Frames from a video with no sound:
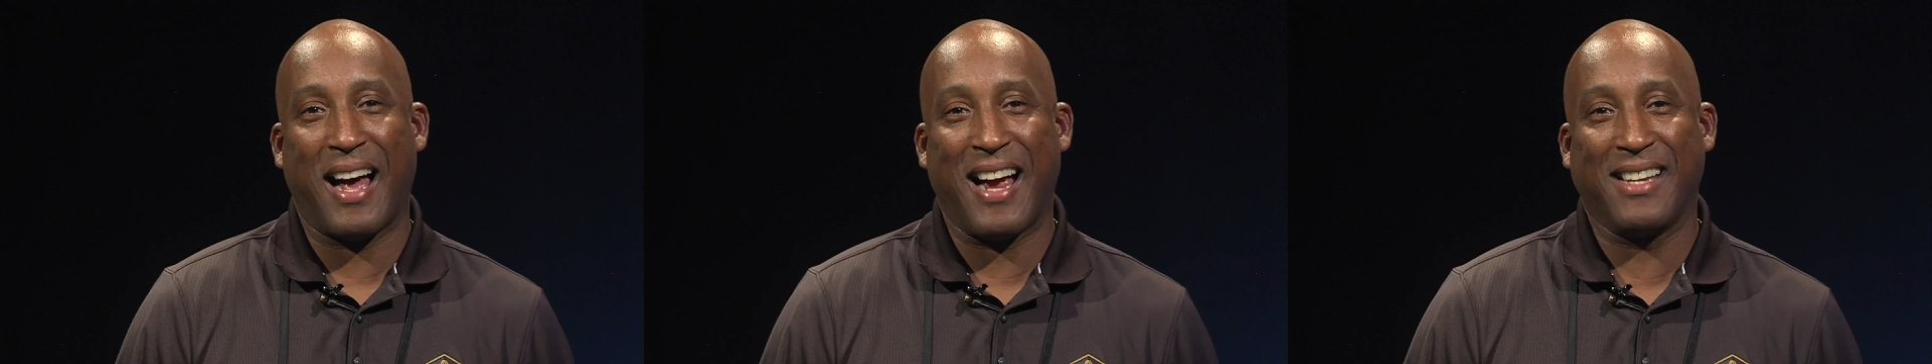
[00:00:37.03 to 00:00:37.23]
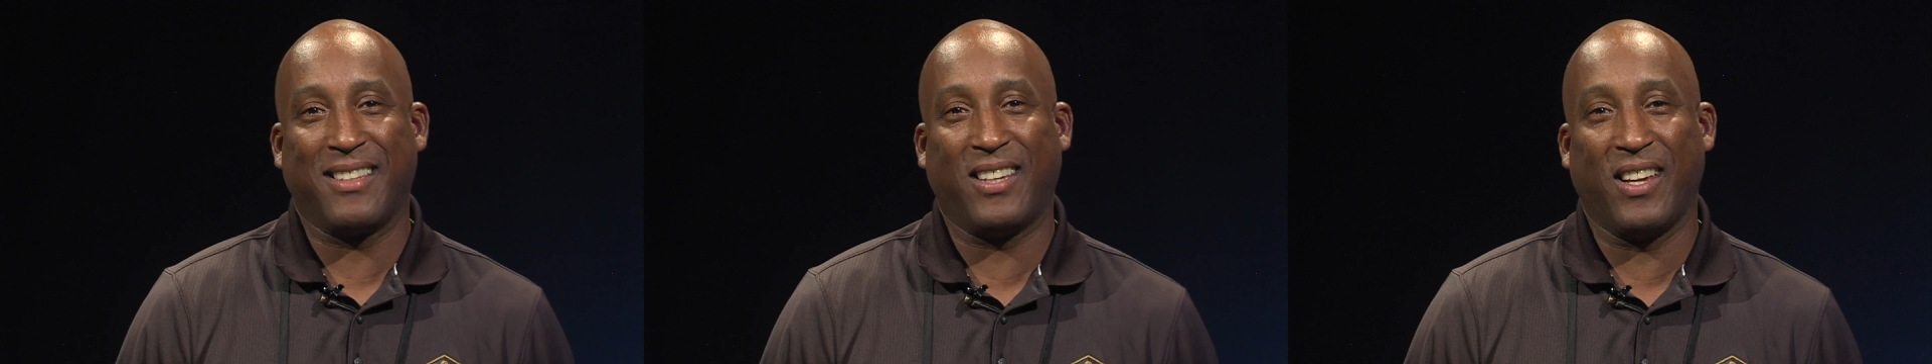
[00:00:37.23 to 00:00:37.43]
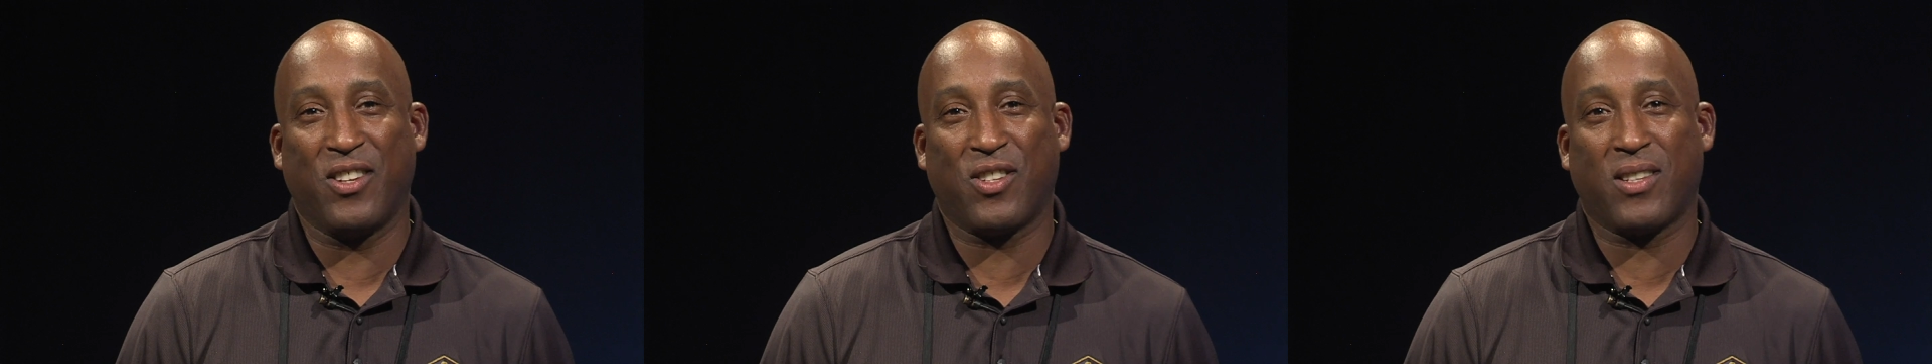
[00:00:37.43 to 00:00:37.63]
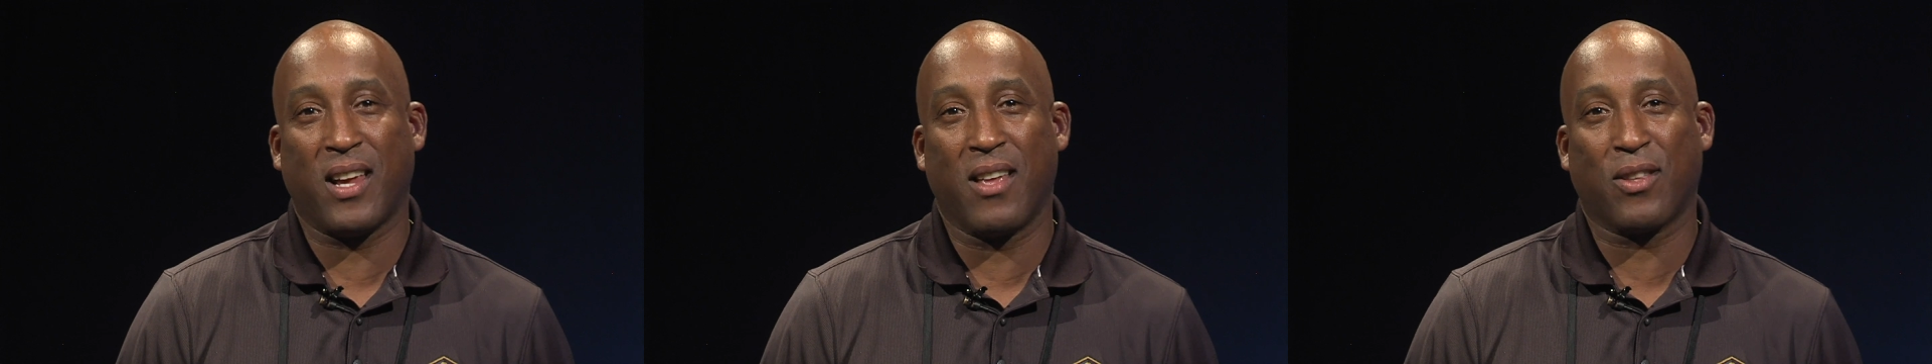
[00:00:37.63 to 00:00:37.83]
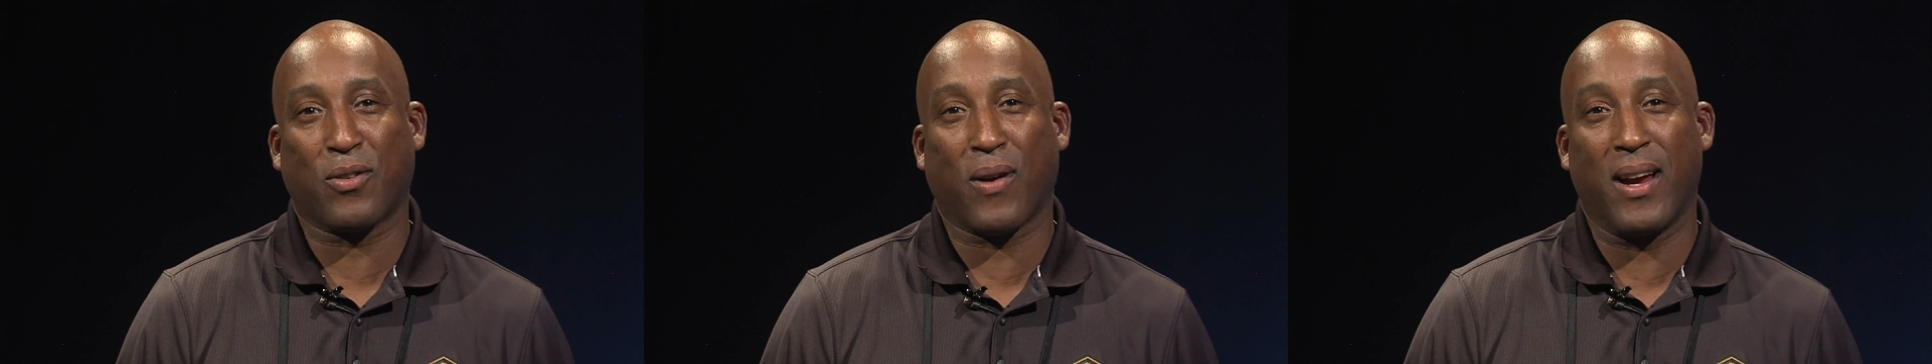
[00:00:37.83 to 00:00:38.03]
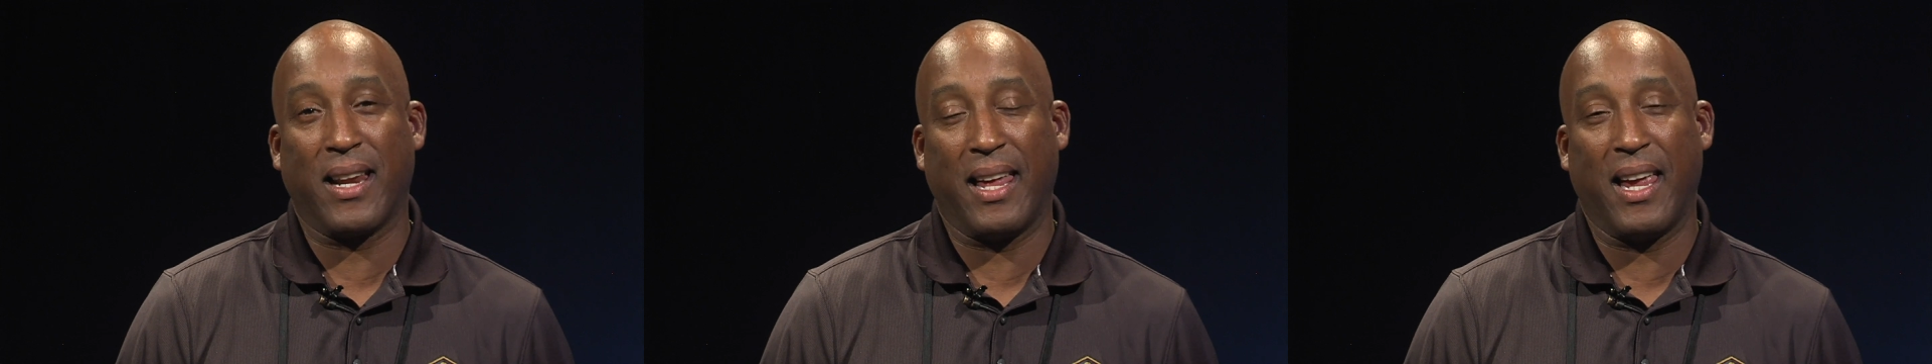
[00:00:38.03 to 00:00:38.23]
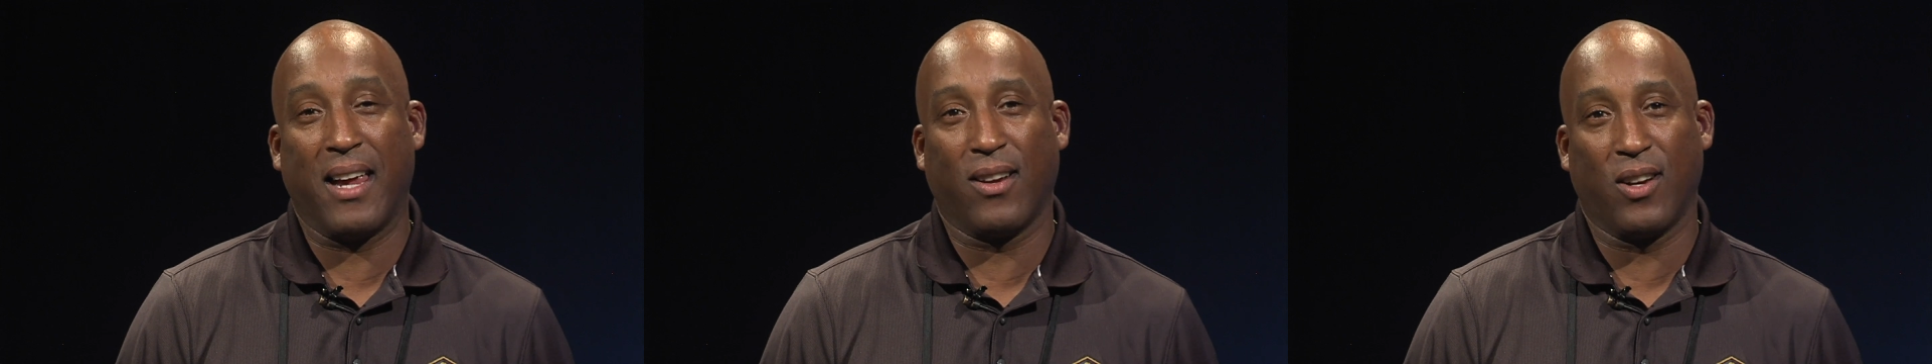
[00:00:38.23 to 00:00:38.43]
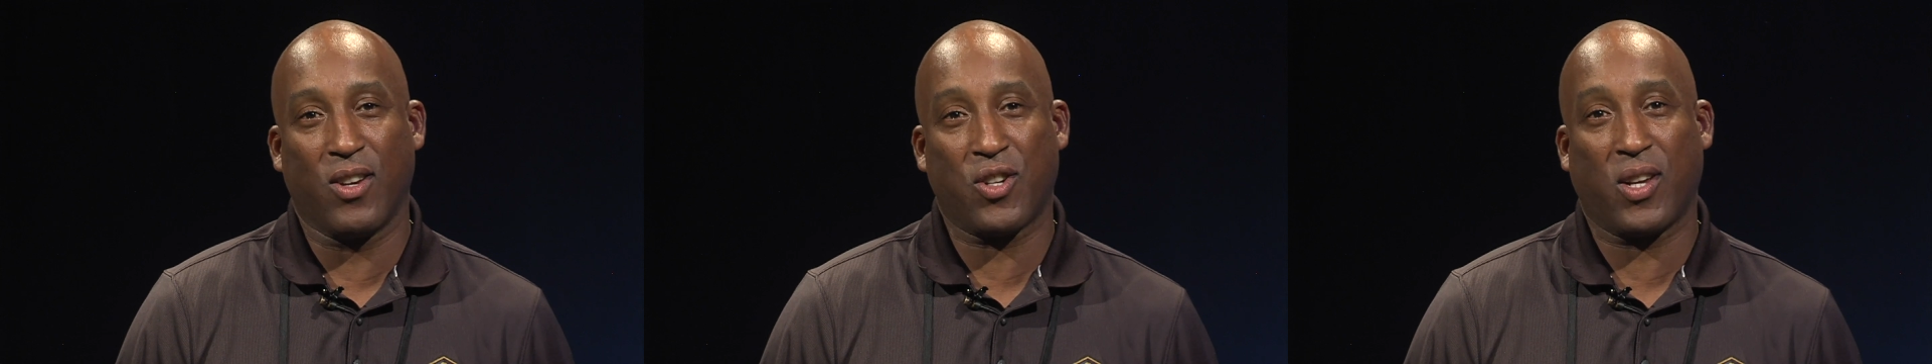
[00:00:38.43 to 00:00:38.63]
I teach 10th grade
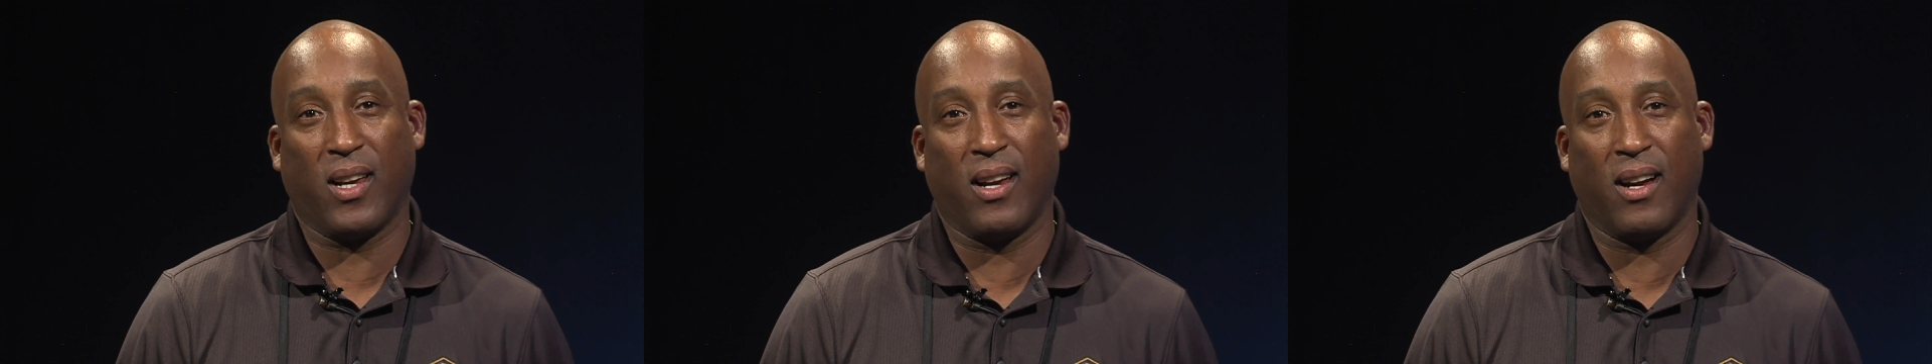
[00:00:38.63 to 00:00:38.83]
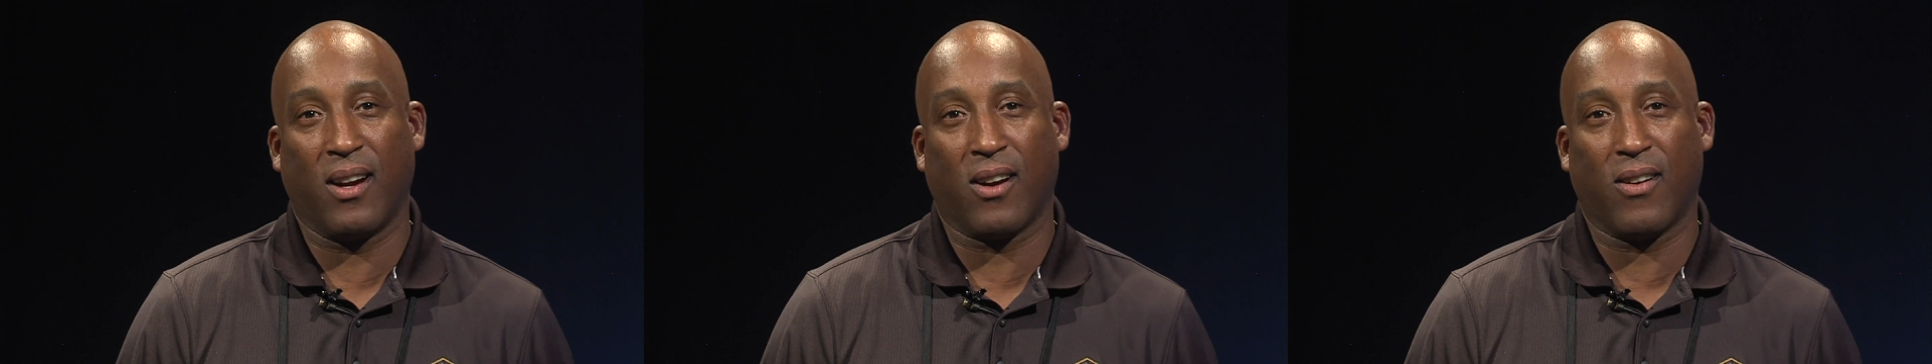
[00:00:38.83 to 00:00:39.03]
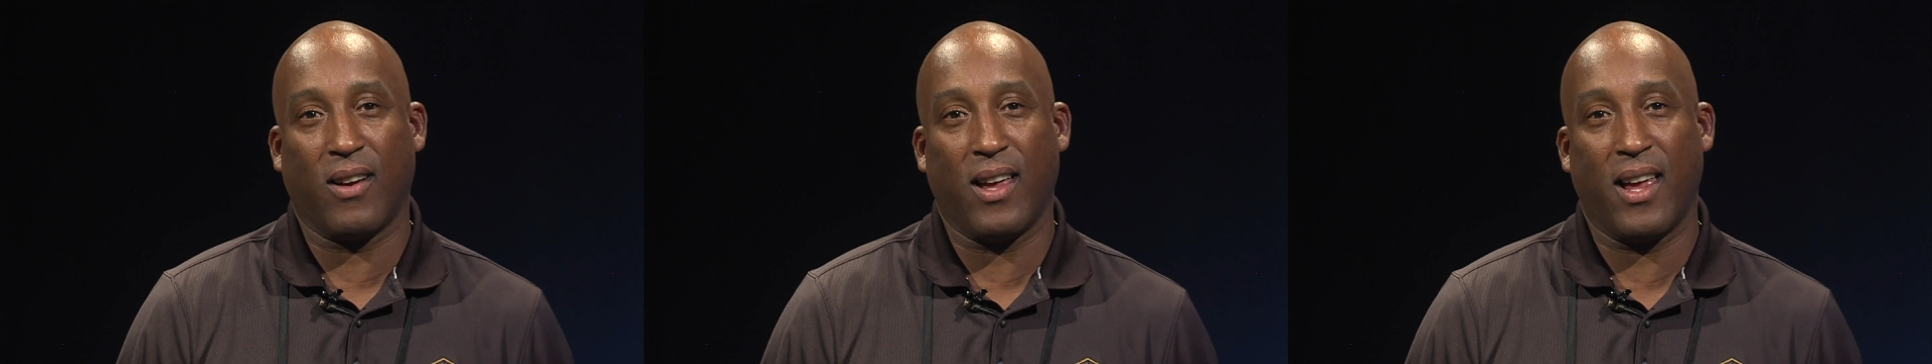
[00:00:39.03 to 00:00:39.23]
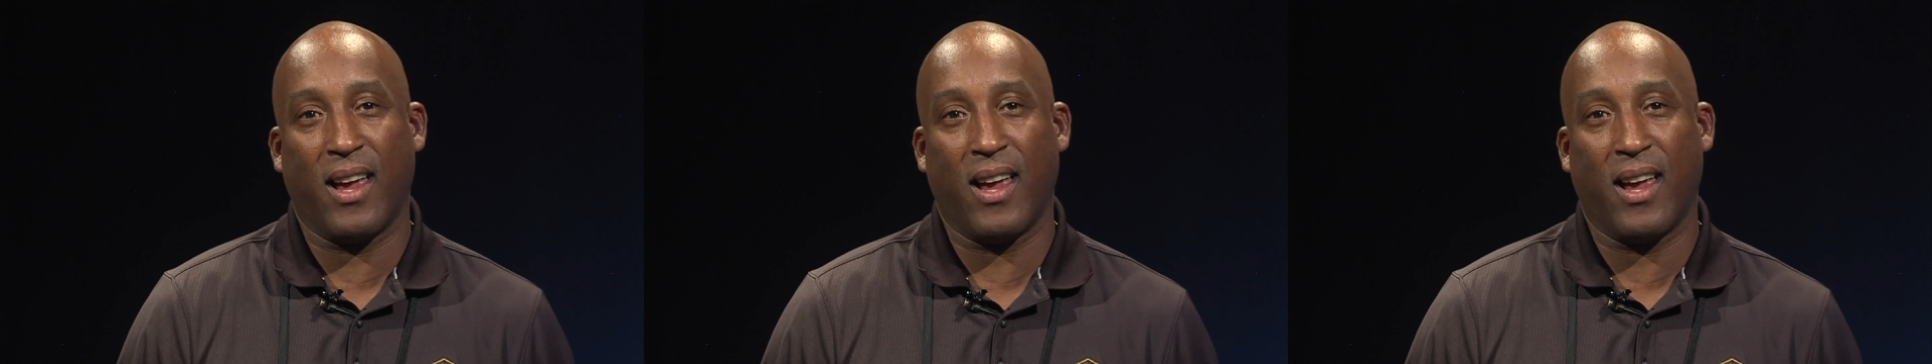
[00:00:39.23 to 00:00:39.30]
English here